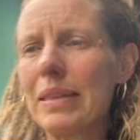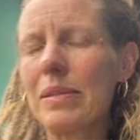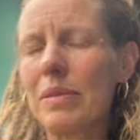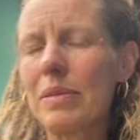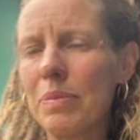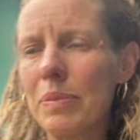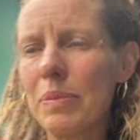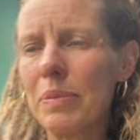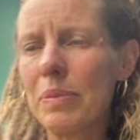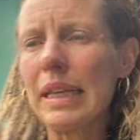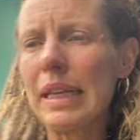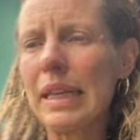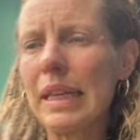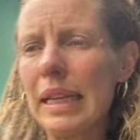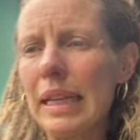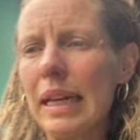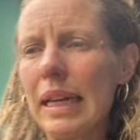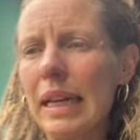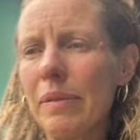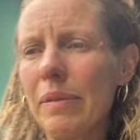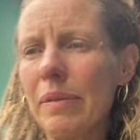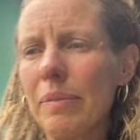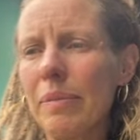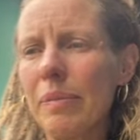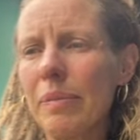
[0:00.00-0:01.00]

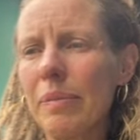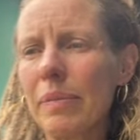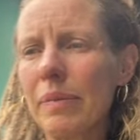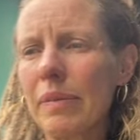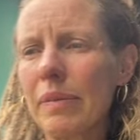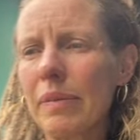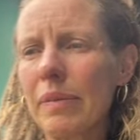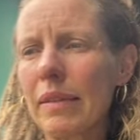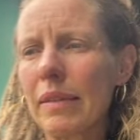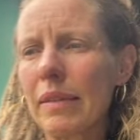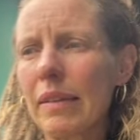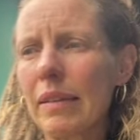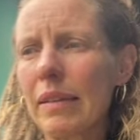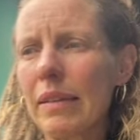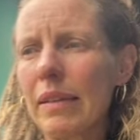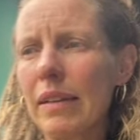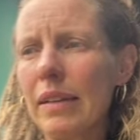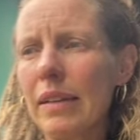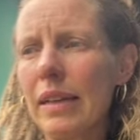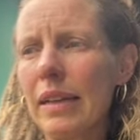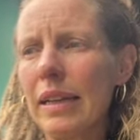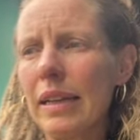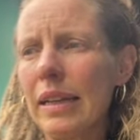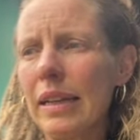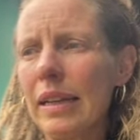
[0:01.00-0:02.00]
been
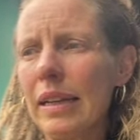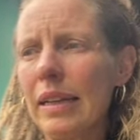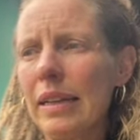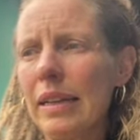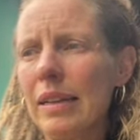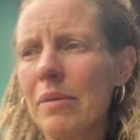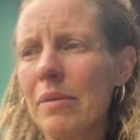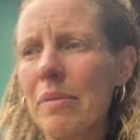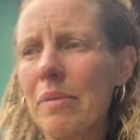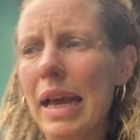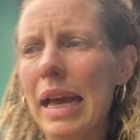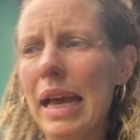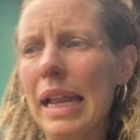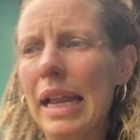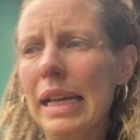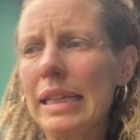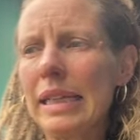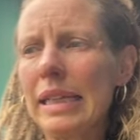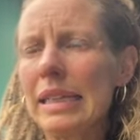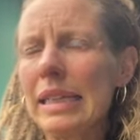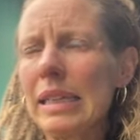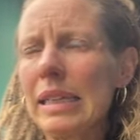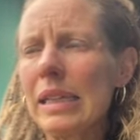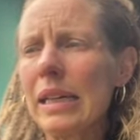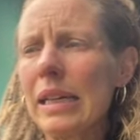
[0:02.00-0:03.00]
in demand.
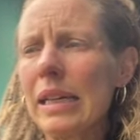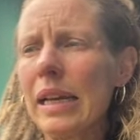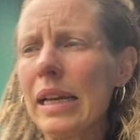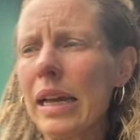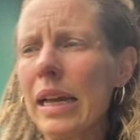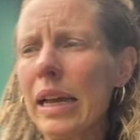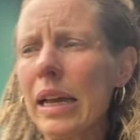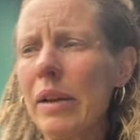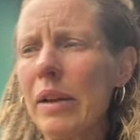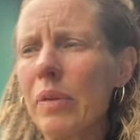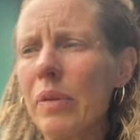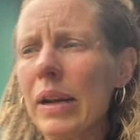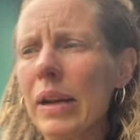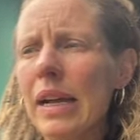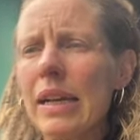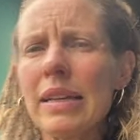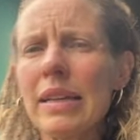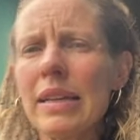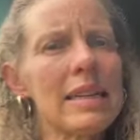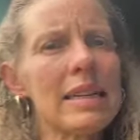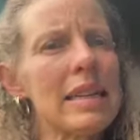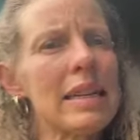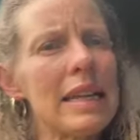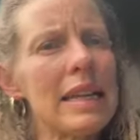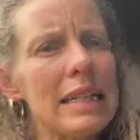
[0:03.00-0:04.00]
And what else
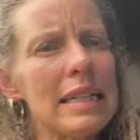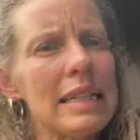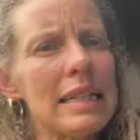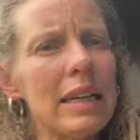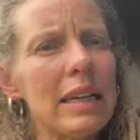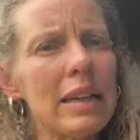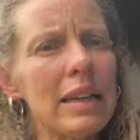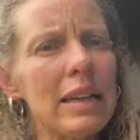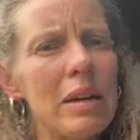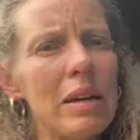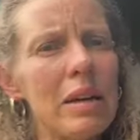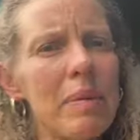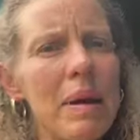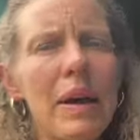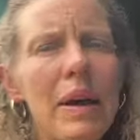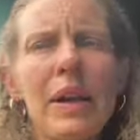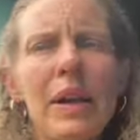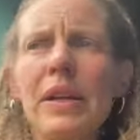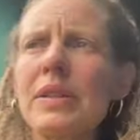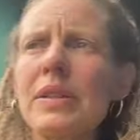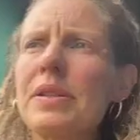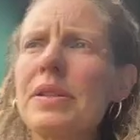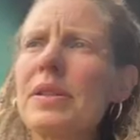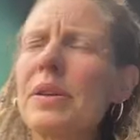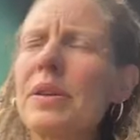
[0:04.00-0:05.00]
can I tell you about
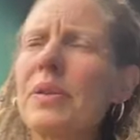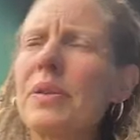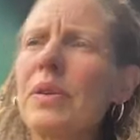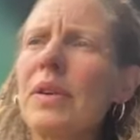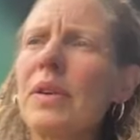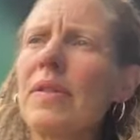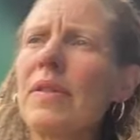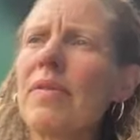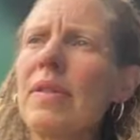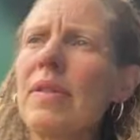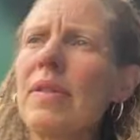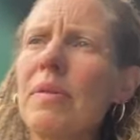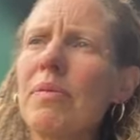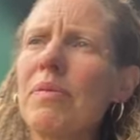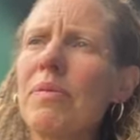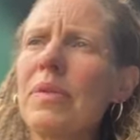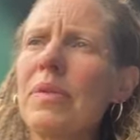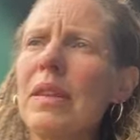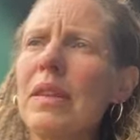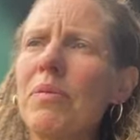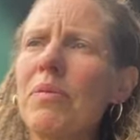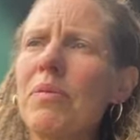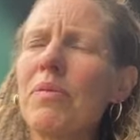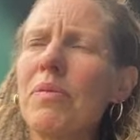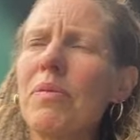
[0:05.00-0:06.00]
it? So the
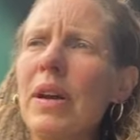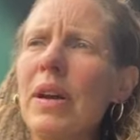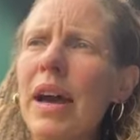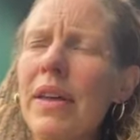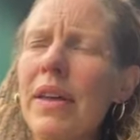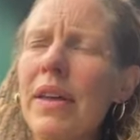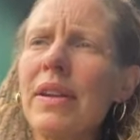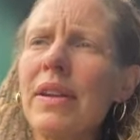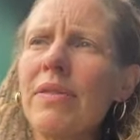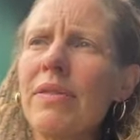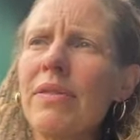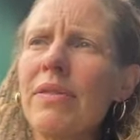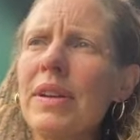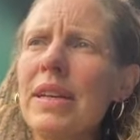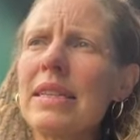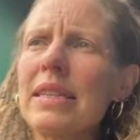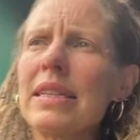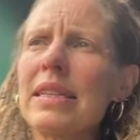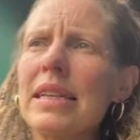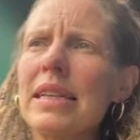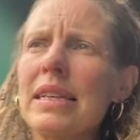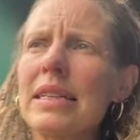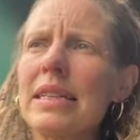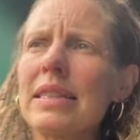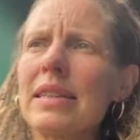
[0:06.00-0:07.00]
other
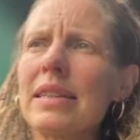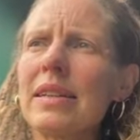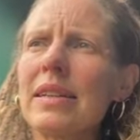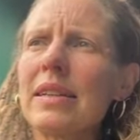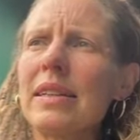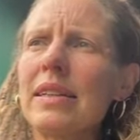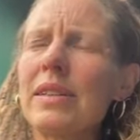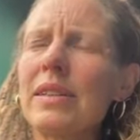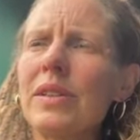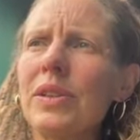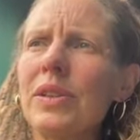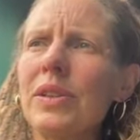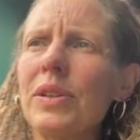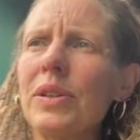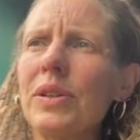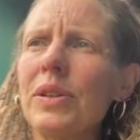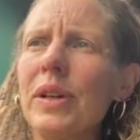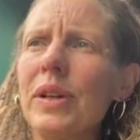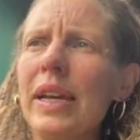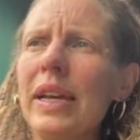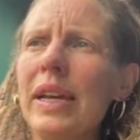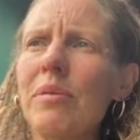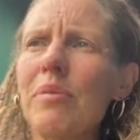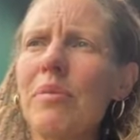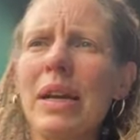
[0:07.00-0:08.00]
reason it's good to
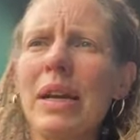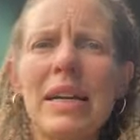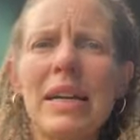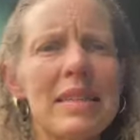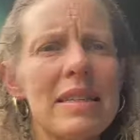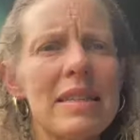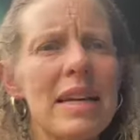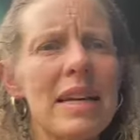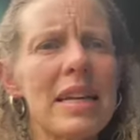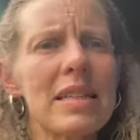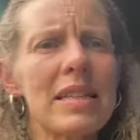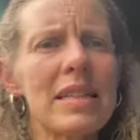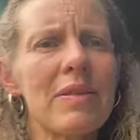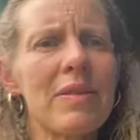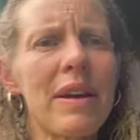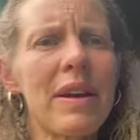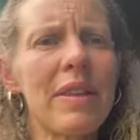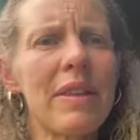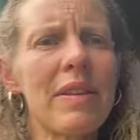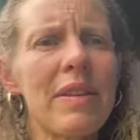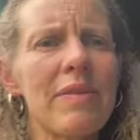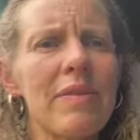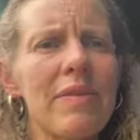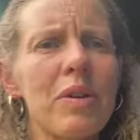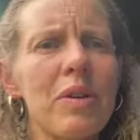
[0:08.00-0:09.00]
hit parasites around
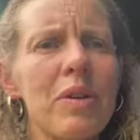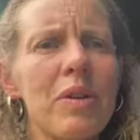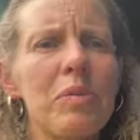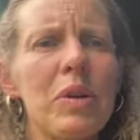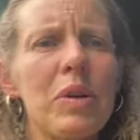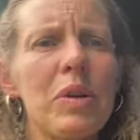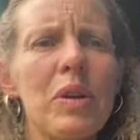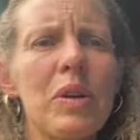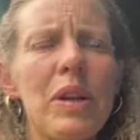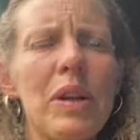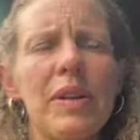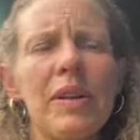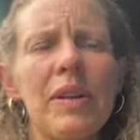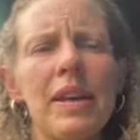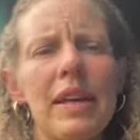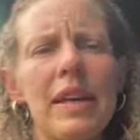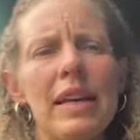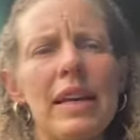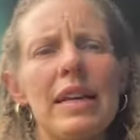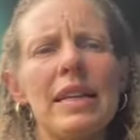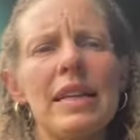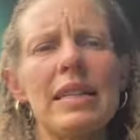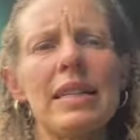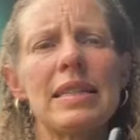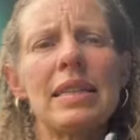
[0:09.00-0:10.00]
the full moon
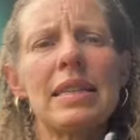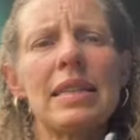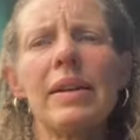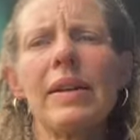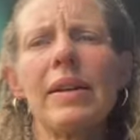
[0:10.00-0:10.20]
is